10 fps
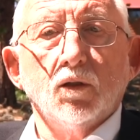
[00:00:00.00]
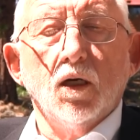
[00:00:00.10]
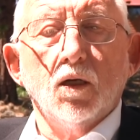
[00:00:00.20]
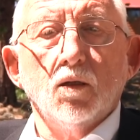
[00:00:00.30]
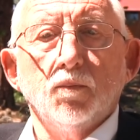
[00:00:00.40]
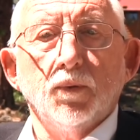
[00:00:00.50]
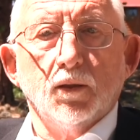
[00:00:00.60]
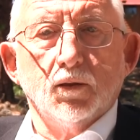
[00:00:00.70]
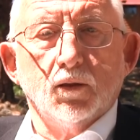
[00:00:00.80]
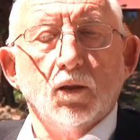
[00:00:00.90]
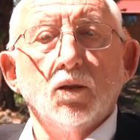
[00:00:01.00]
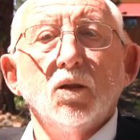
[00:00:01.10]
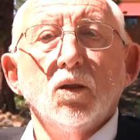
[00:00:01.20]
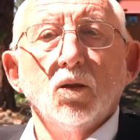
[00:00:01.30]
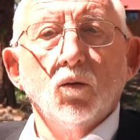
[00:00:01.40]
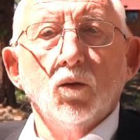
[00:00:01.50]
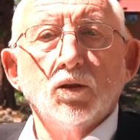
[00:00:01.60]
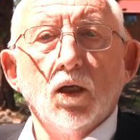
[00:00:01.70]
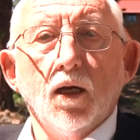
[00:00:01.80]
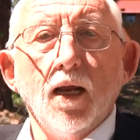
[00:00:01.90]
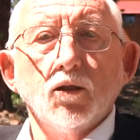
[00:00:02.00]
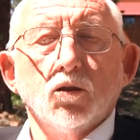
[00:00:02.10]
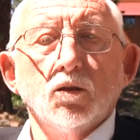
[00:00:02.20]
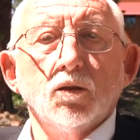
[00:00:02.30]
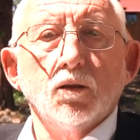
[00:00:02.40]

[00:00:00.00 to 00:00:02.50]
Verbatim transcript: Daniel Peterson, who is a legend